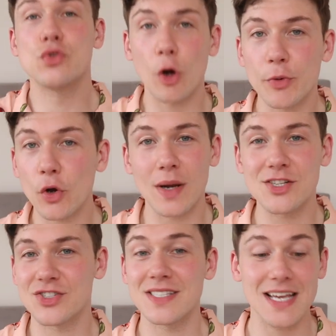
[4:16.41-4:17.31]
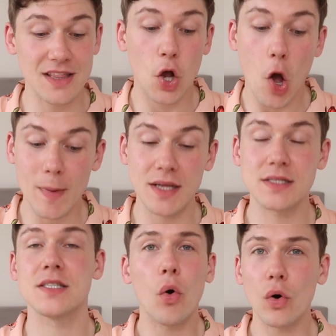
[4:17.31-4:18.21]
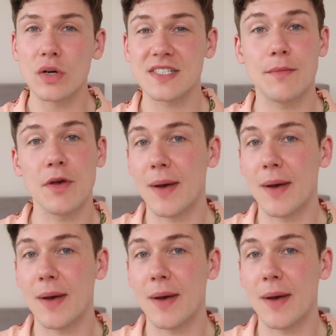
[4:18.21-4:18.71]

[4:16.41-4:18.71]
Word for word: drop your questions in the comments or send me